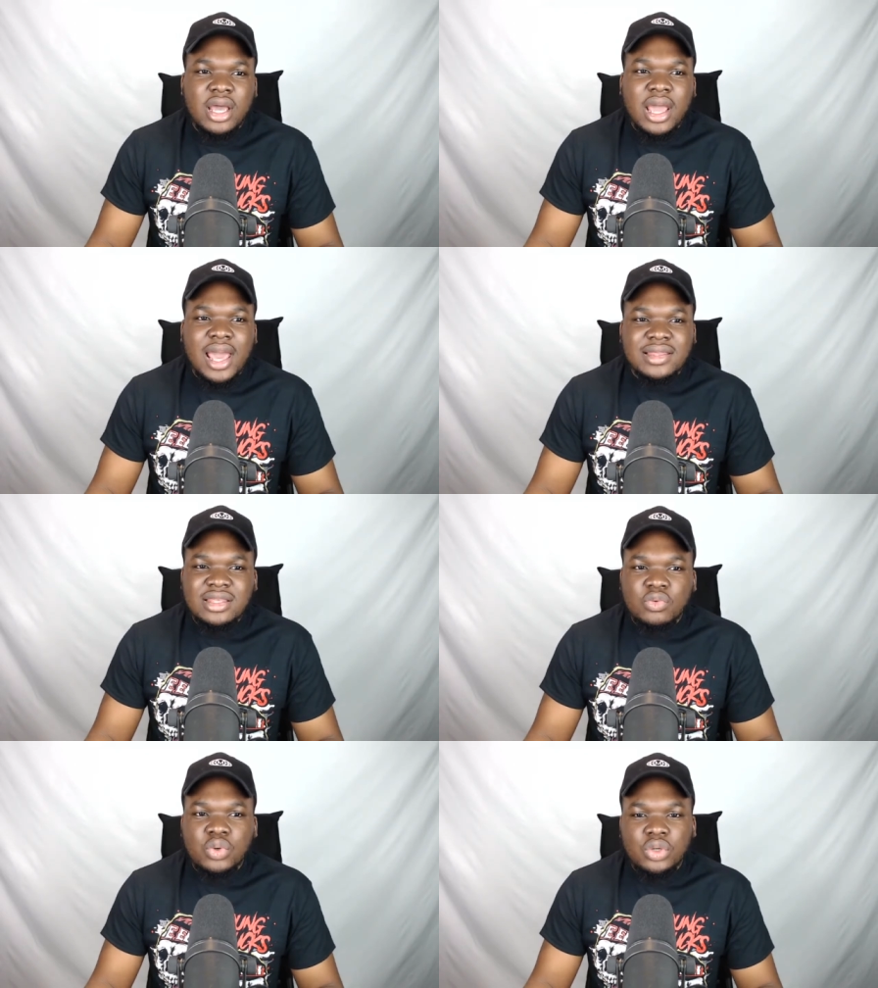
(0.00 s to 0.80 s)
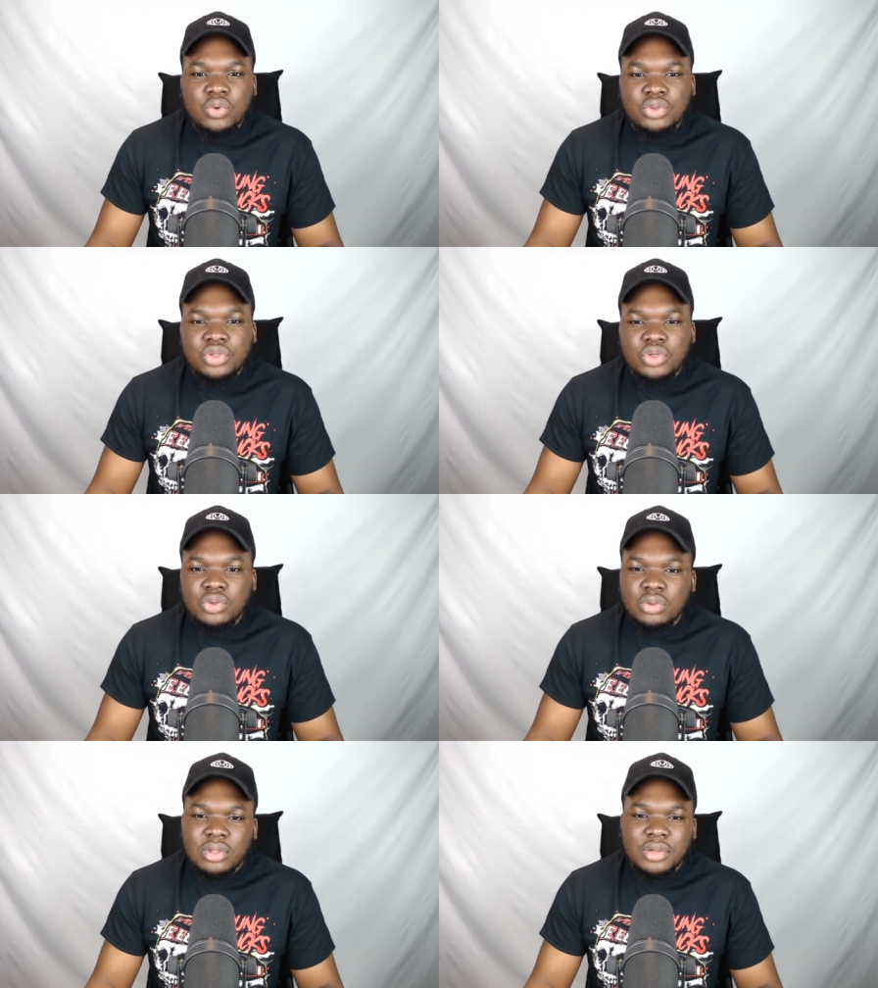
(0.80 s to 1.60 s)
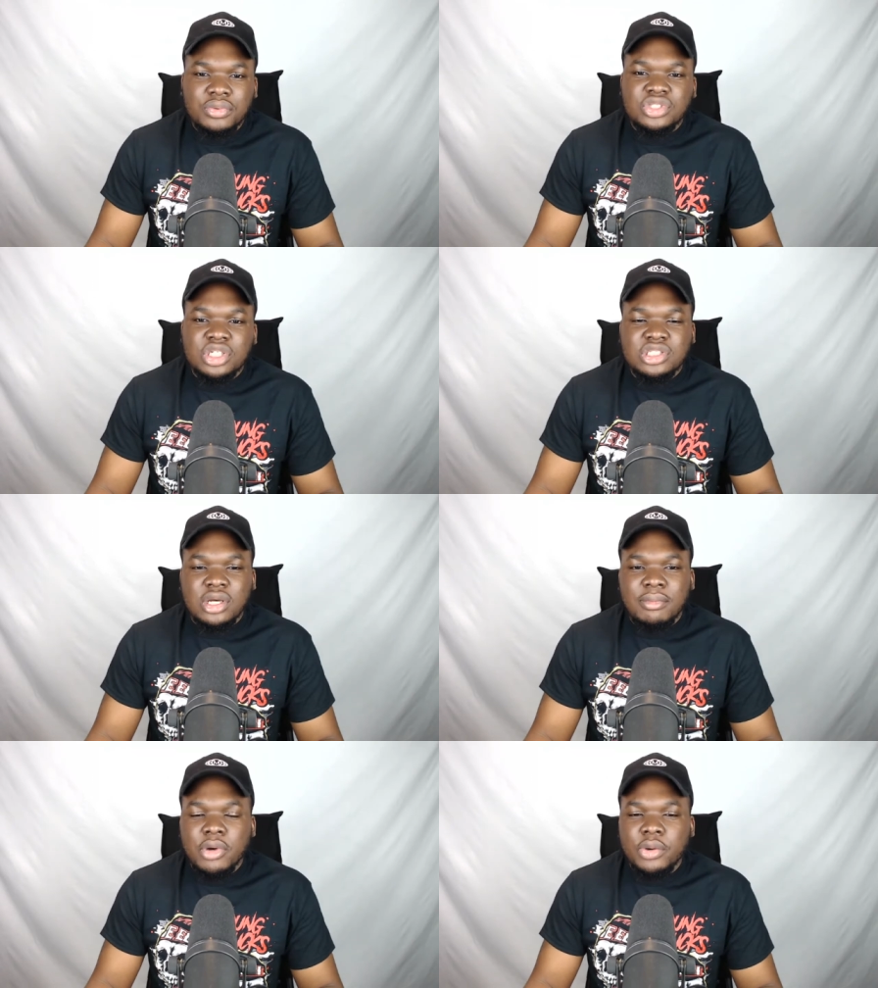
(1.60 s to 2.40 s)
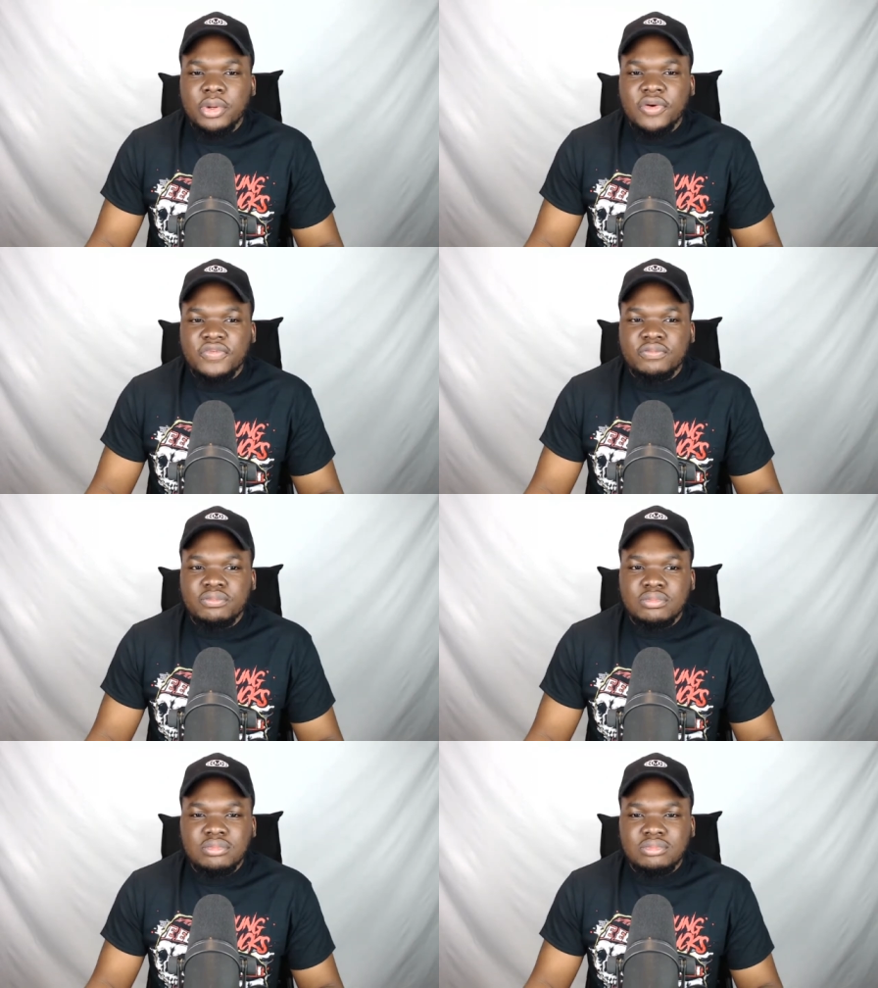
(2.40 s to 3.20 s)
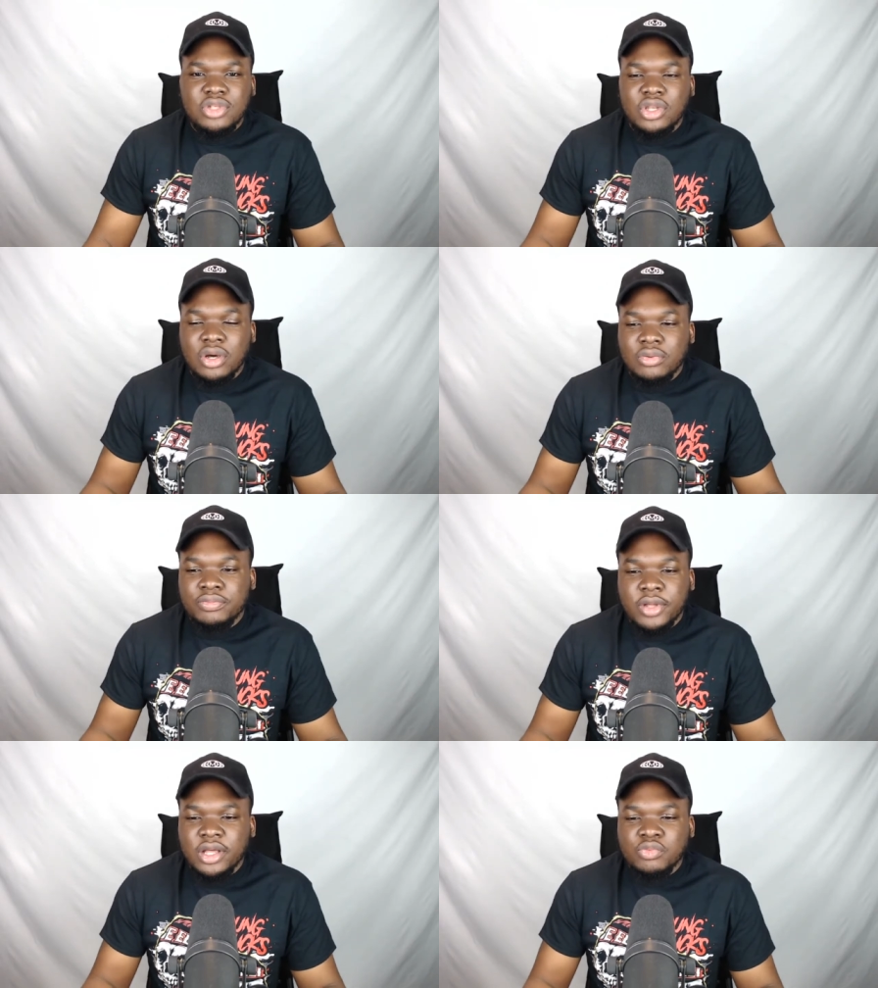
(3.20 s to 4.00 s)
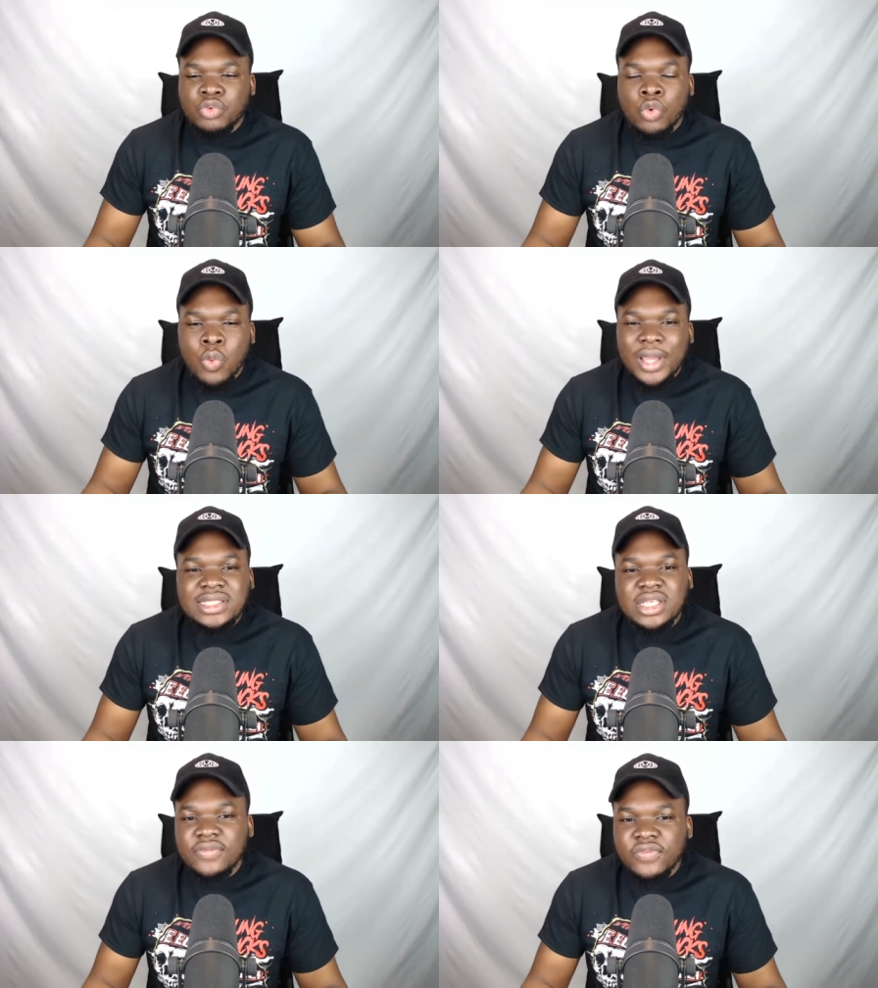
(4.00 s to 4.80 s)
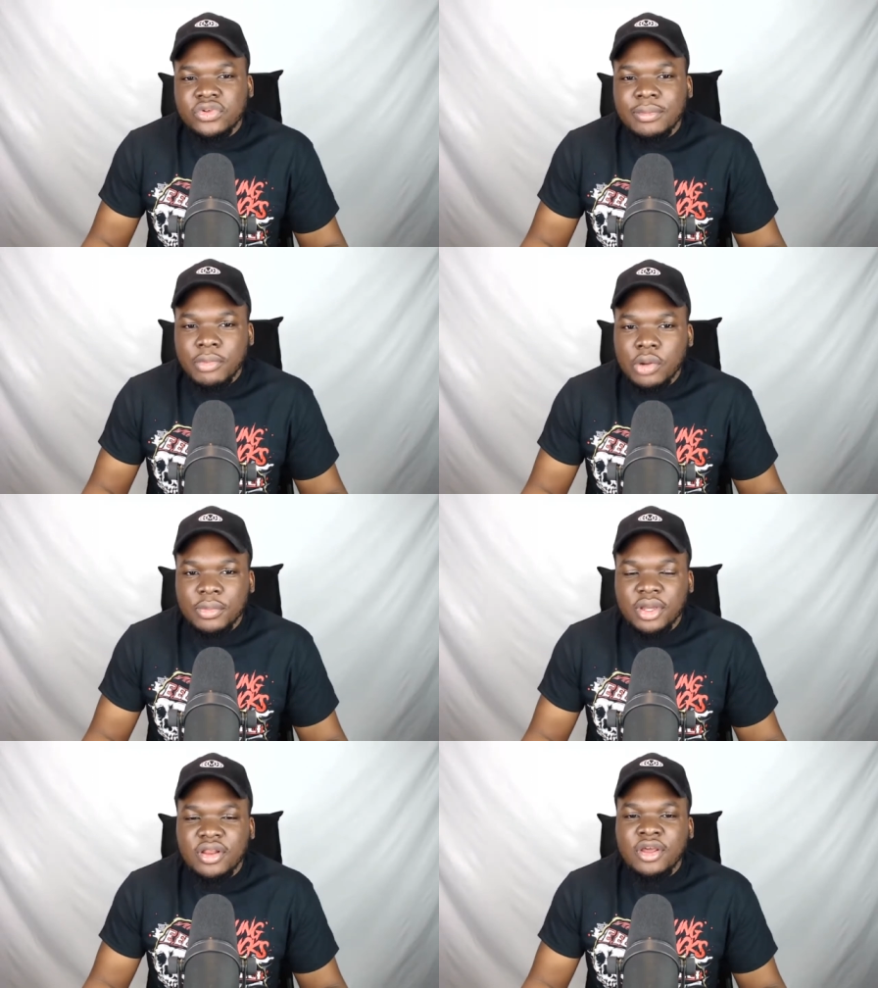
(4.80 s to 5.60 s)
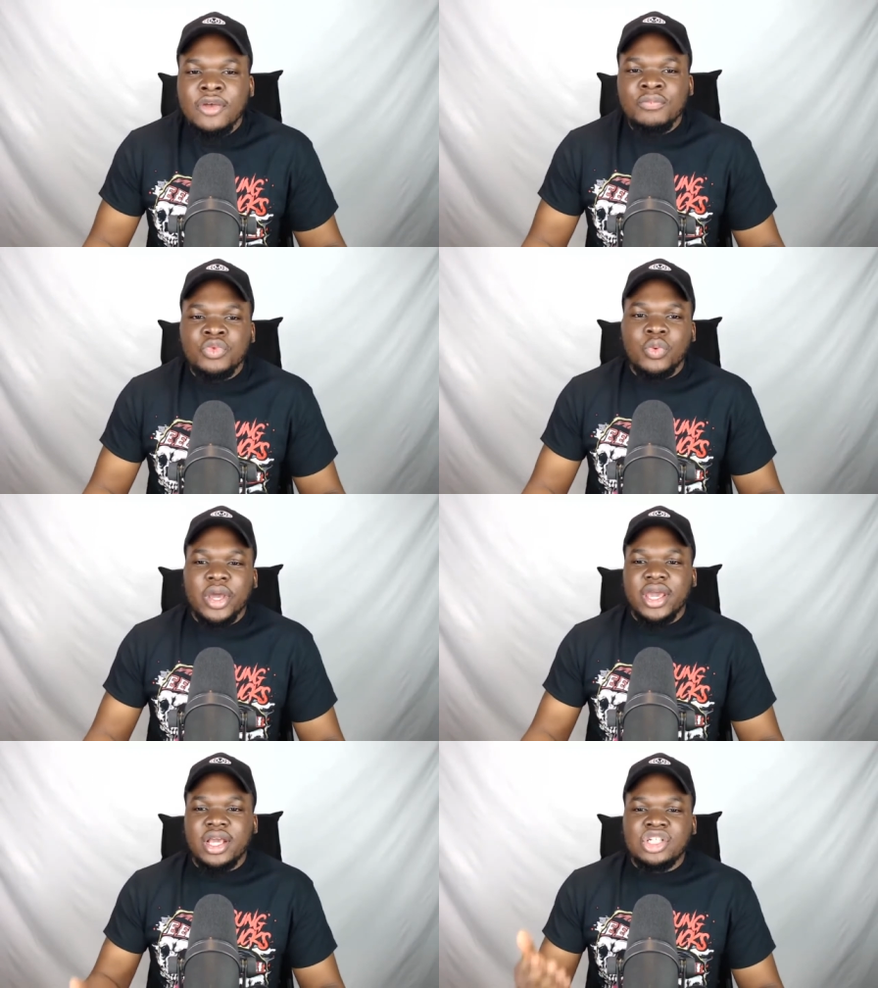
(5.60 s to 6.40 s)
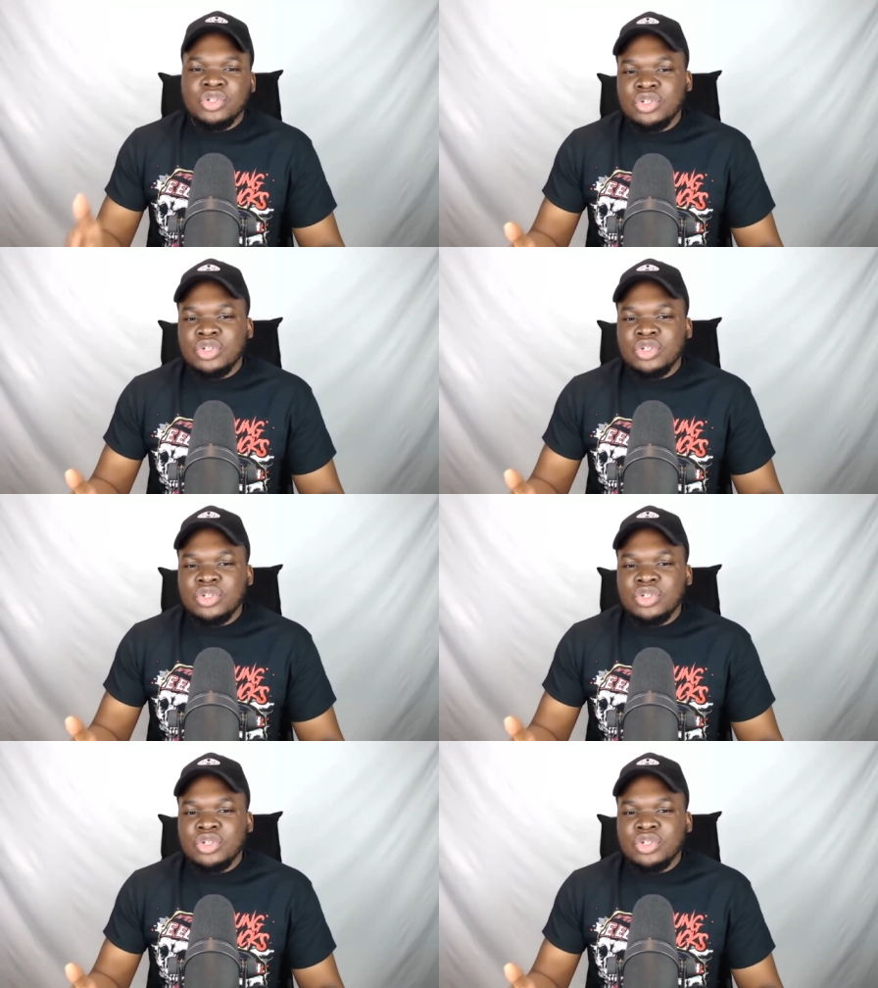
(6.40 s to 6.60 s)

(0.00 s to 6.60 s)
I think we all knew it was just a moment of, you know, we're waiting for the moment where Sean